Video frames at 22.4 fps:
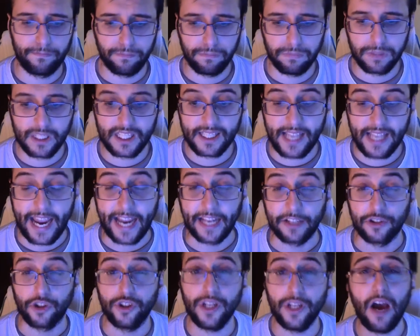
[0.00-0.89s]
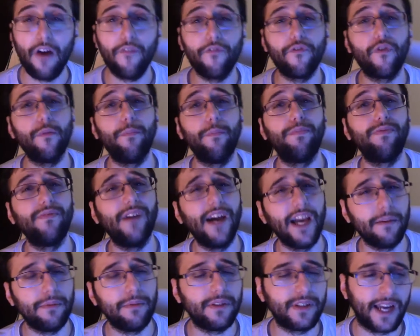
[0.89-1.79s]
stage. Now for
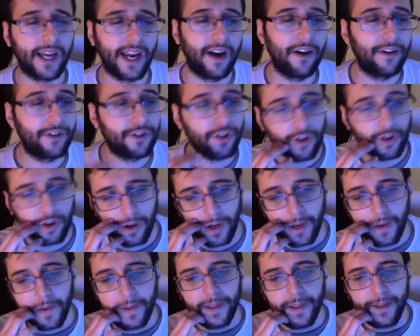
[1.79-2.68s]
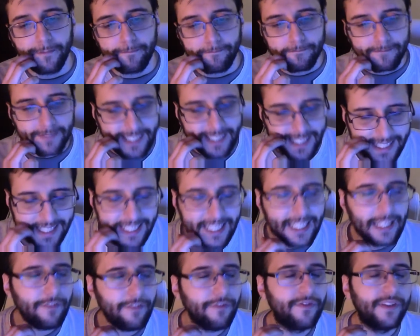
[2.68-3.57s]
playable character,
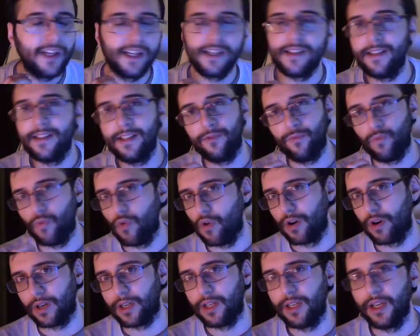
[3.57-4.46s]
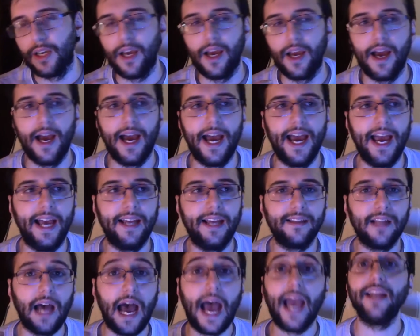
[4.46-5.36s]
Steve doesn't work.
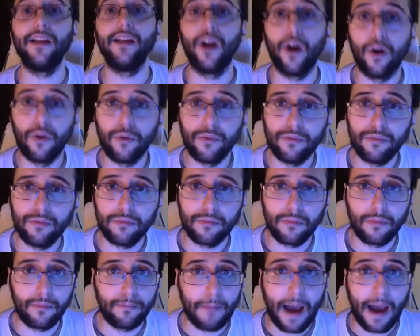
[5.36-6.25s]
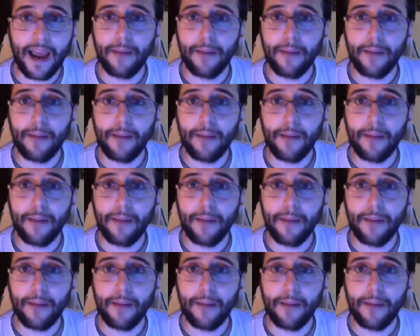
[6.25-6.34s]
And I know my